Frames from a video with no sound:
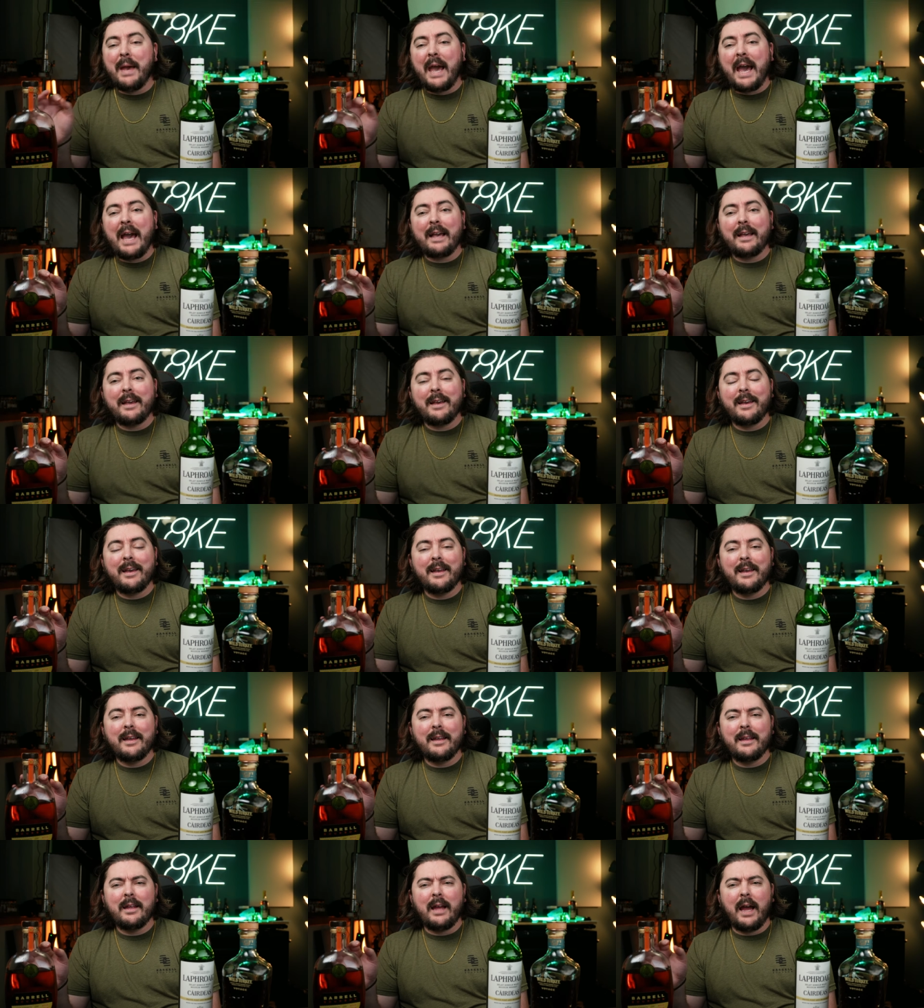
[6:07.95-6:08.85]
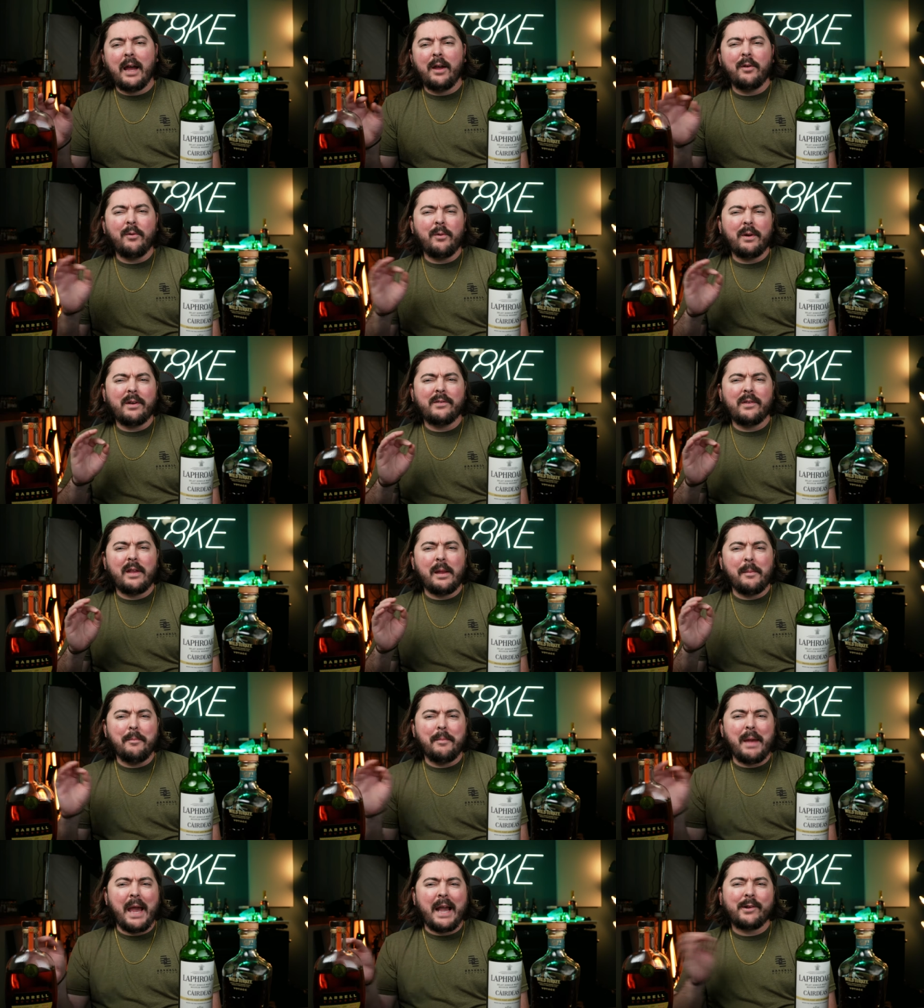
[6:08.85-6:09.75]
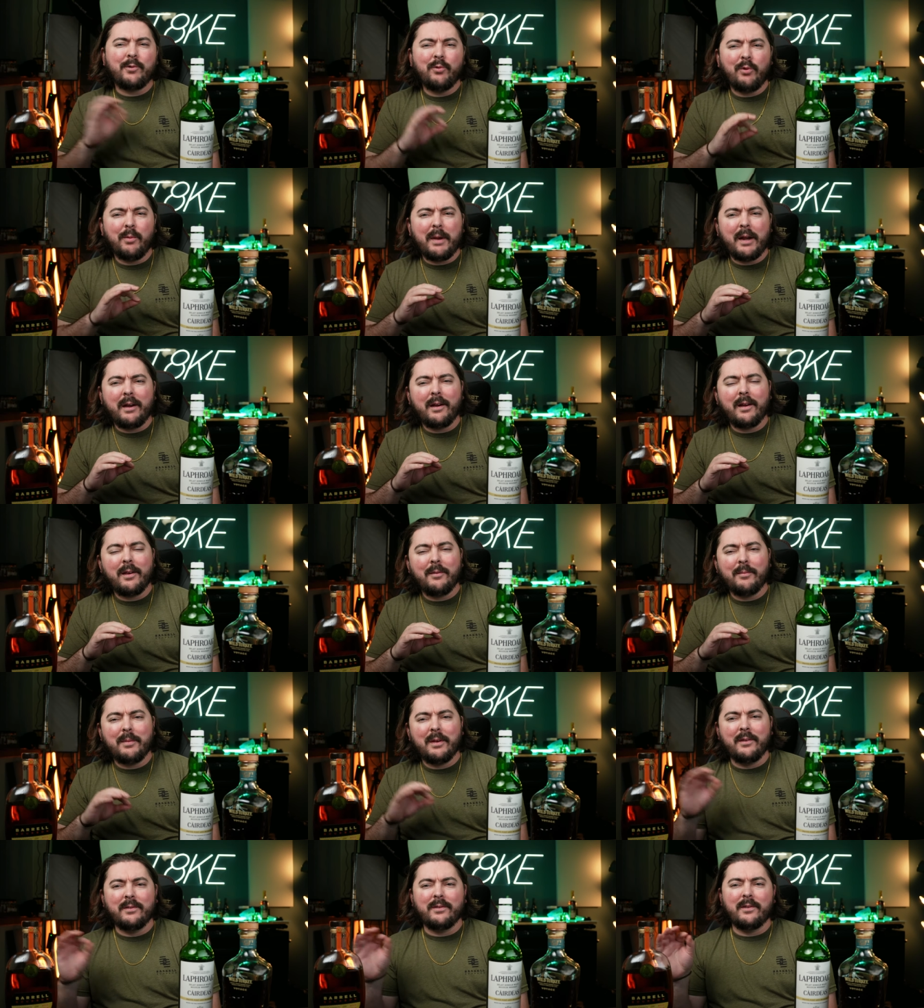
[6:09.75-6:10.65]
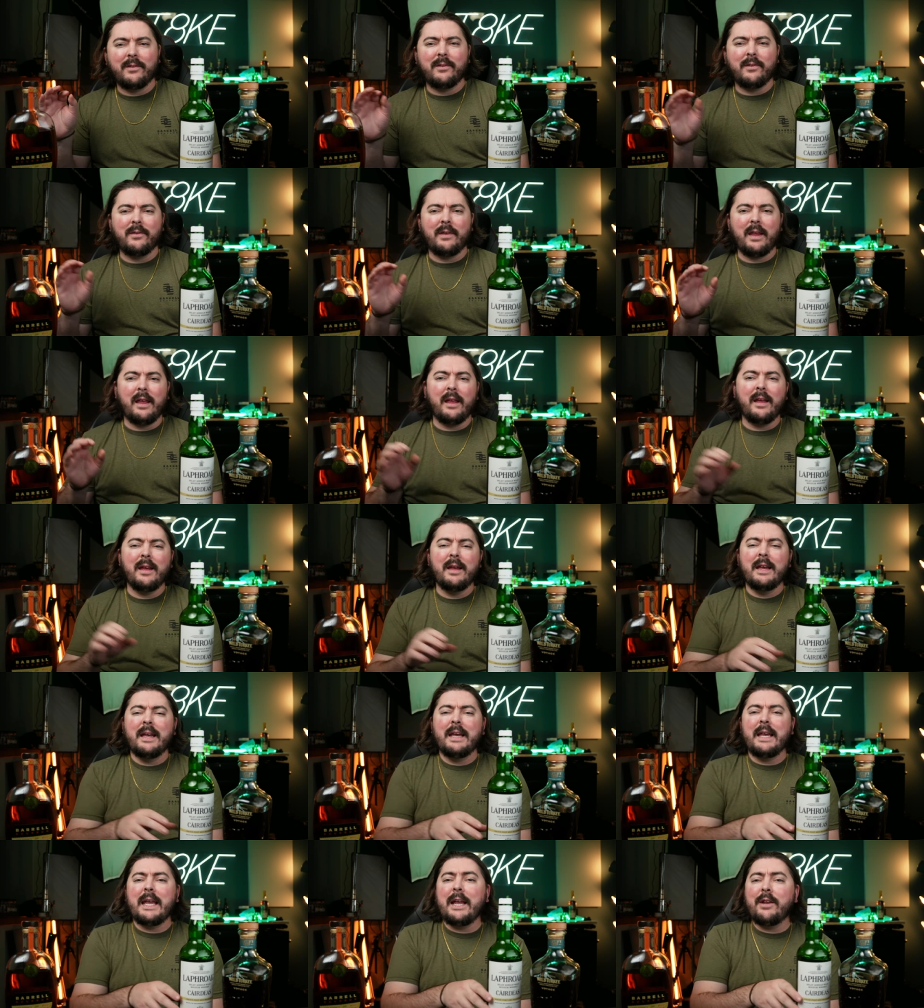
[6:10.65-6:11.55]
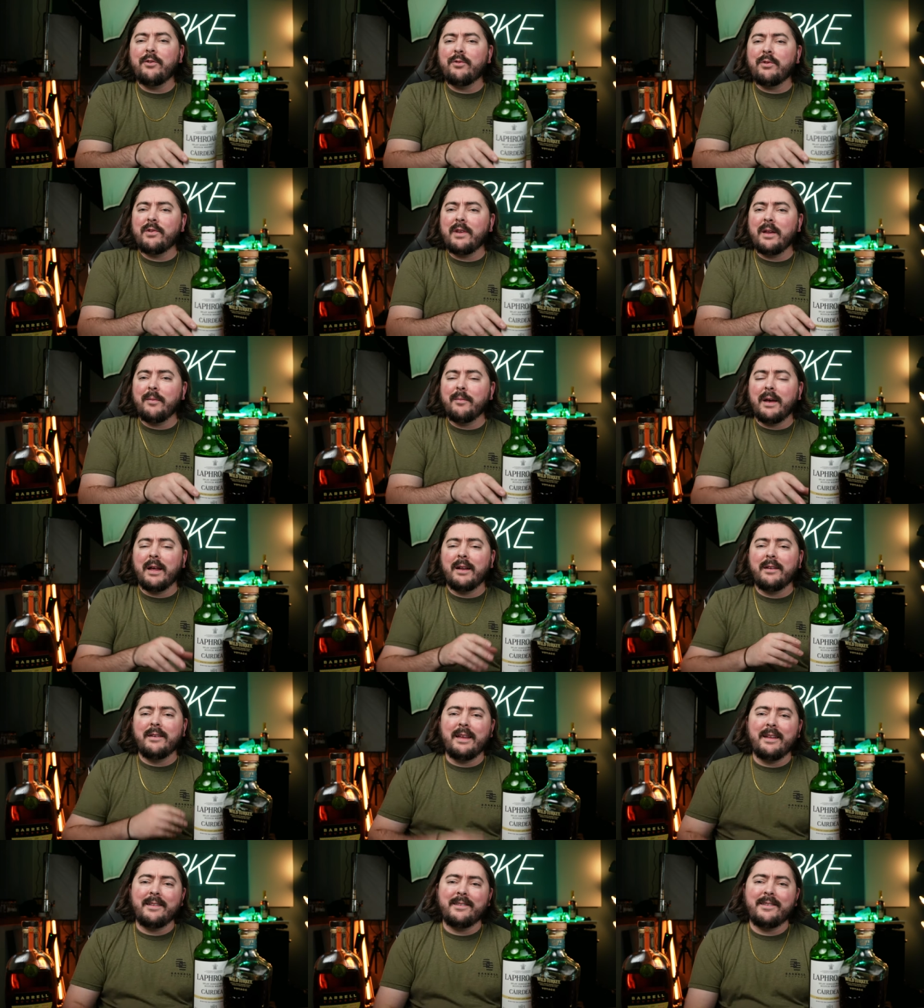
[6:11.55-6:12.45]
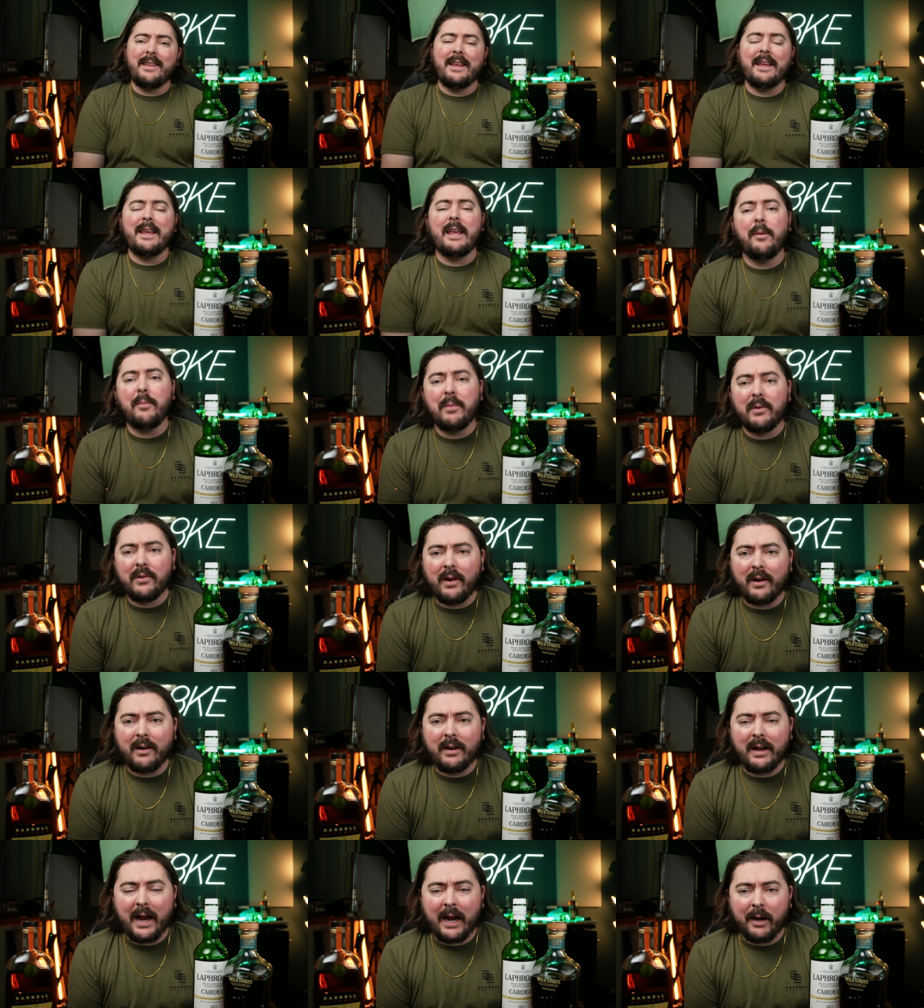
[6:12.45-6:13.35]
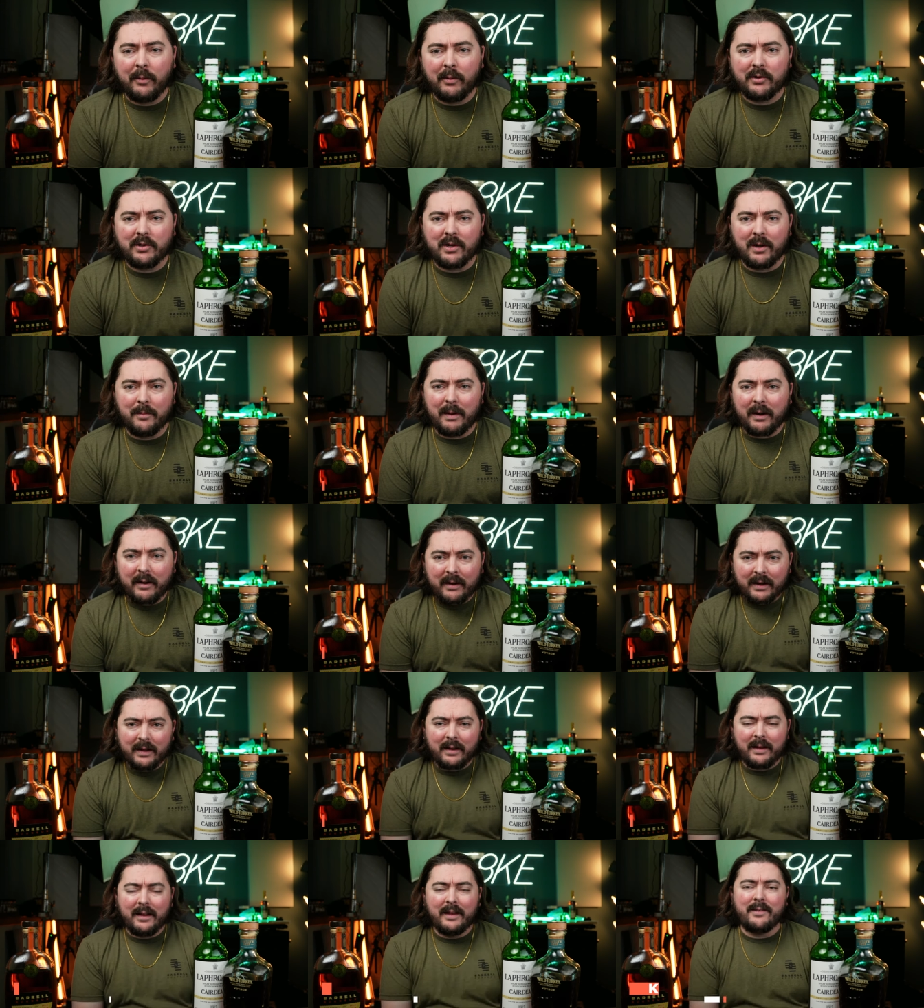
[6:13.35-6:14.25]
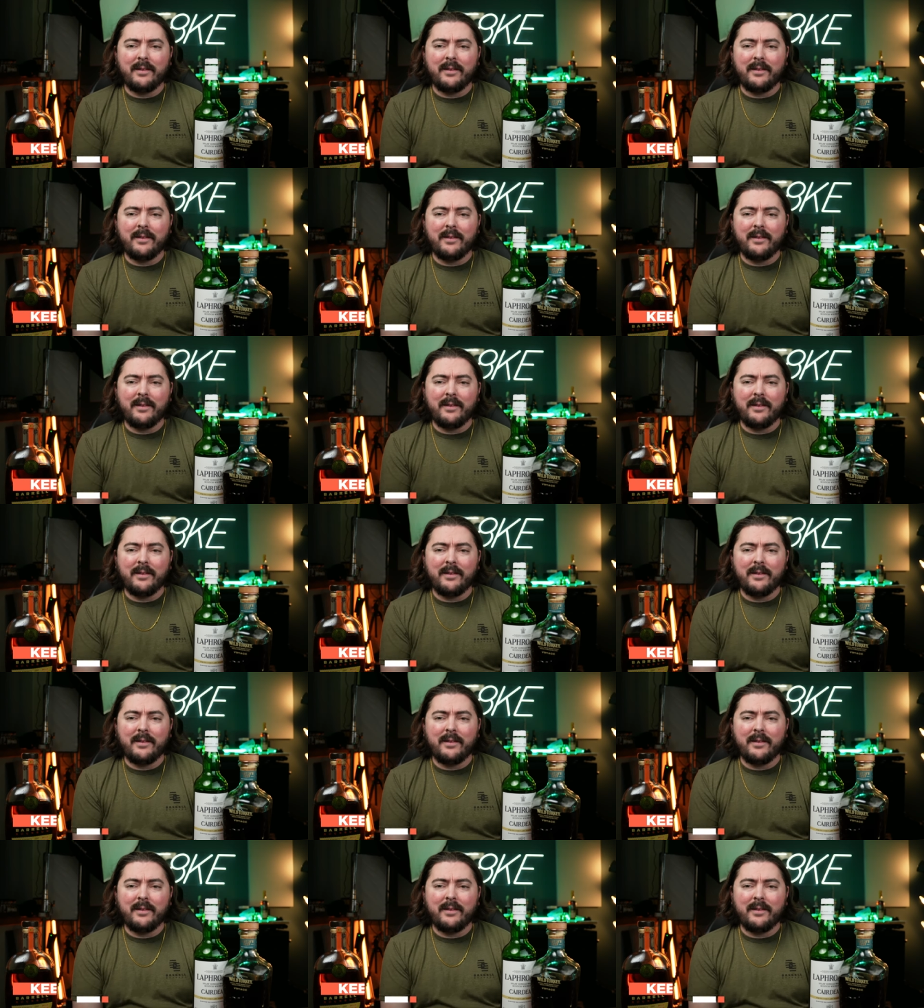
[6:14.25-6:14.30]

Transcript: back, I don't wanna say back to America because this is a interesting bottle. It's the Keeper's Heart Irish and American.